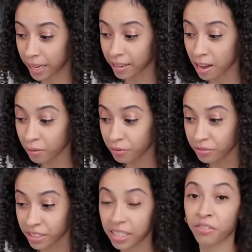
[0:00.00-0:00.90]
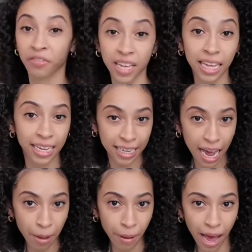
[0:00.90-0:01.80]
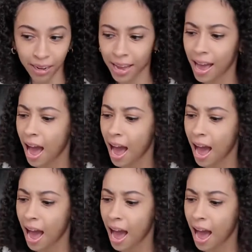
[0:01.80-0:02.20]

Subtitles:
enough to fit like an iPad.